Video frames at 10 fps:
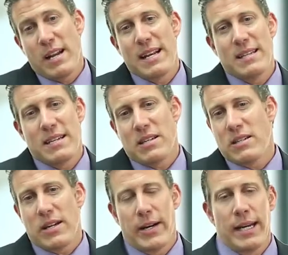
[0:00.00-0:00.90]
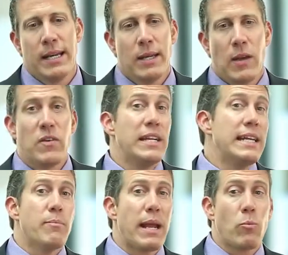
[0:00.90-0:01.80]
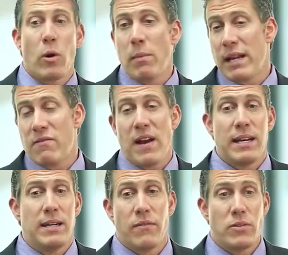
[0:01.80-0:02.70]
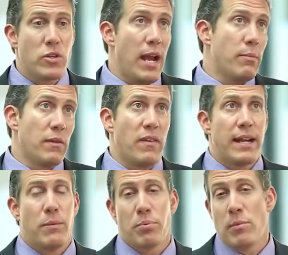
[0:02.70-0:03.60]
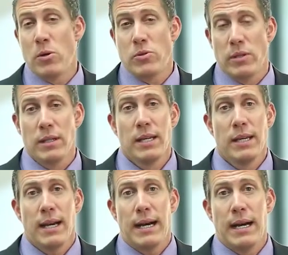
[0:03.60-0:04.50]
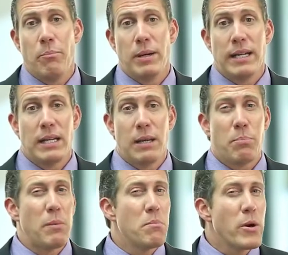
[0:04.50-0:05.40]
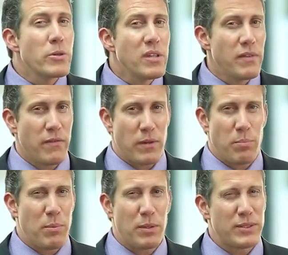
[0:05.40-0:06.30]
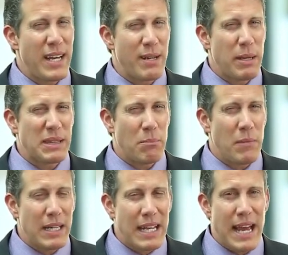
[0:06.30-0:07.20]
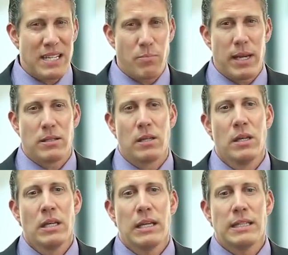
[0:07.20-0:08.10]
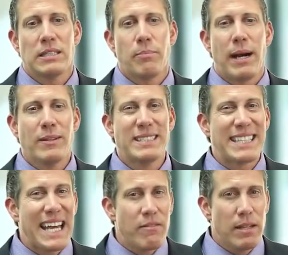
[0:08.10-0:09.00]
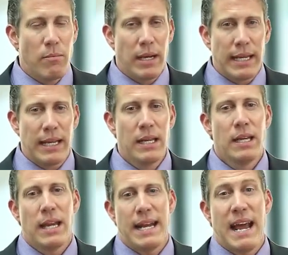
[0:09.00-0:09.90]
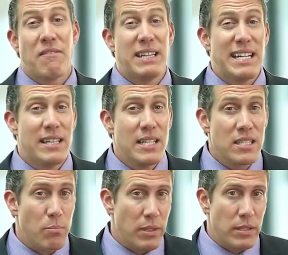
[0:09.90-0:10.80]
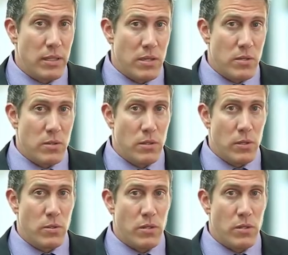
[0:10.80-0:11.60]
not necessary. If you need to make more money, find a different job or find a promotion. But most of it for people is not about the money aspect. It's about saving money and having the discipline to do